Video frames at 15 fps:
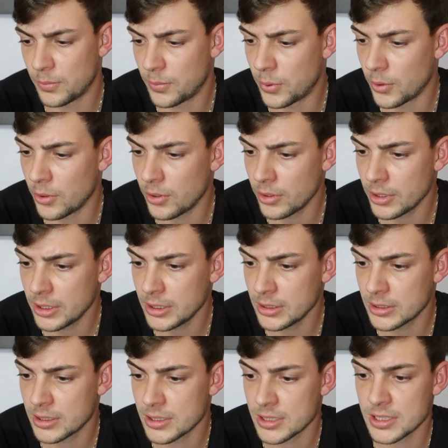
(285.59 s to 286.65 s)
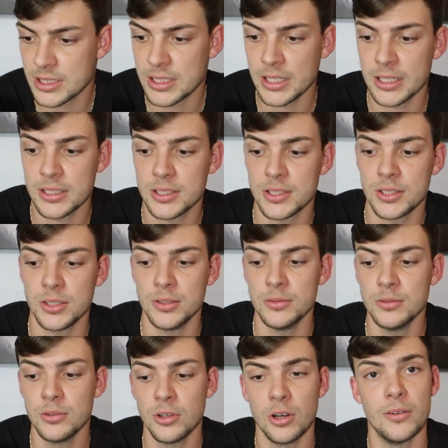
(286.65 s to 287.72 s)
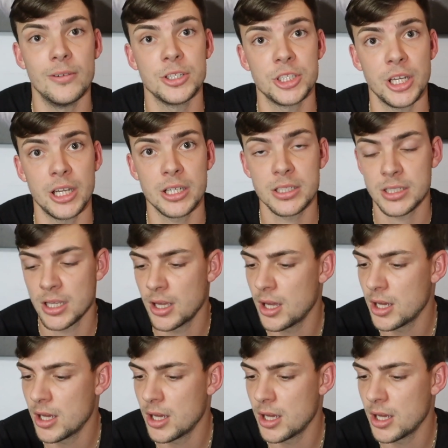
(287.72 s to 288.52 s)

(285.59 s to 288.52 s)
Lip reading: 0.62 of a shares.